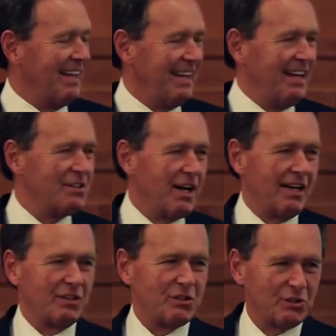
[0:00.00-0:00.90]
And he's
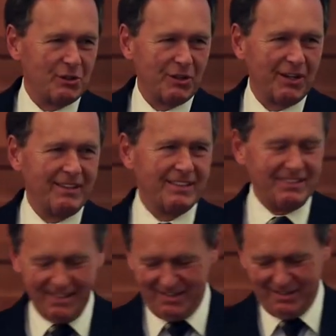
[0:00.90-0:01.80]
got a story to
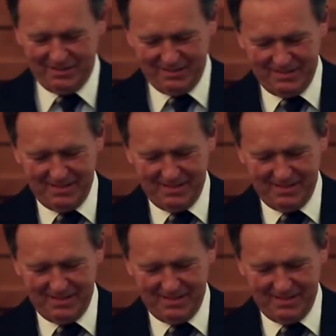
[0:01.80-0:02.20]
tell.